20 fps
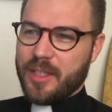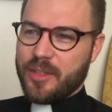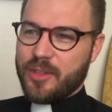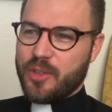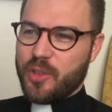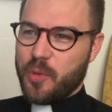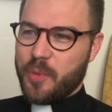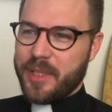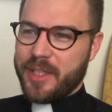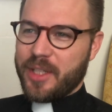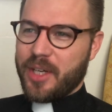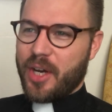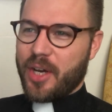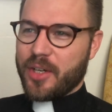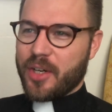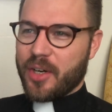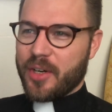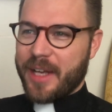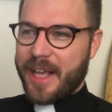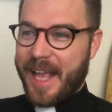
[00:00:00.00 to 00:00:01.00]
doing on
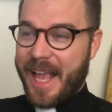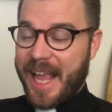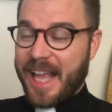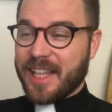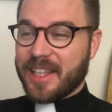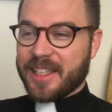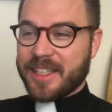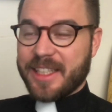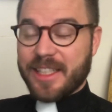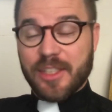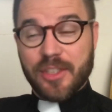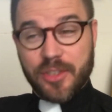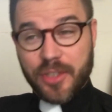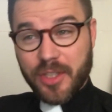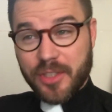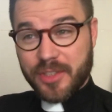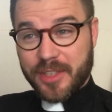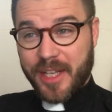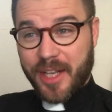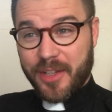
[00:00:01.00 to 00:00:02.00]
our Anglican
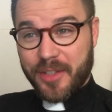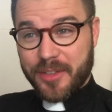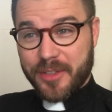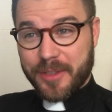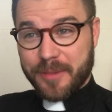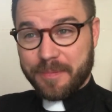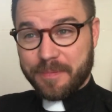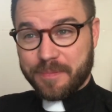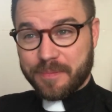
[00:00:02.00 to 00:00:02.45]
church calendar?